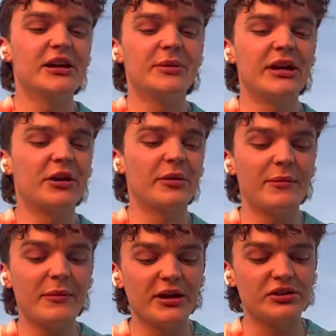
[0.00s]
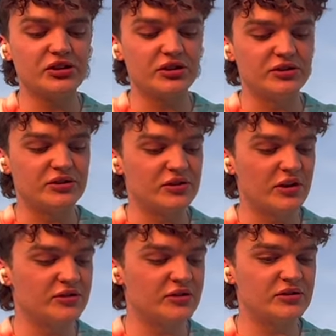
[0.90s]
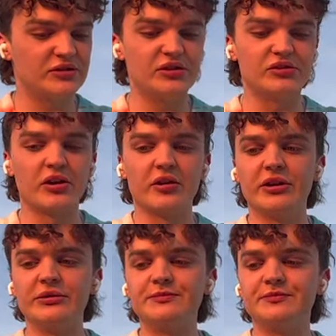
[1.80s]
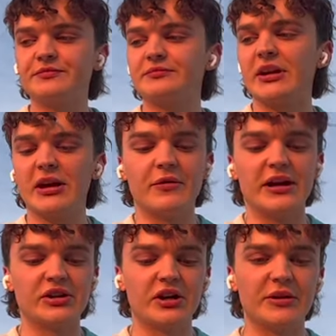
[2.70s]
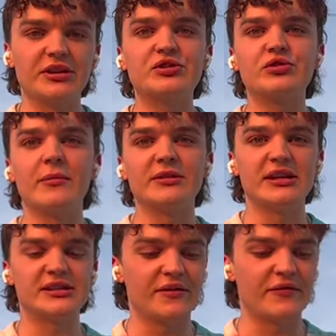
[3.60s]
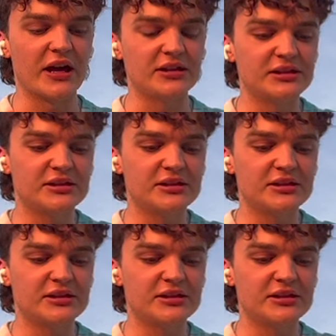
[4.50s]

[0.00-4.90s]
But anyway, maybe I should start to journal and write down about this traumatizing event.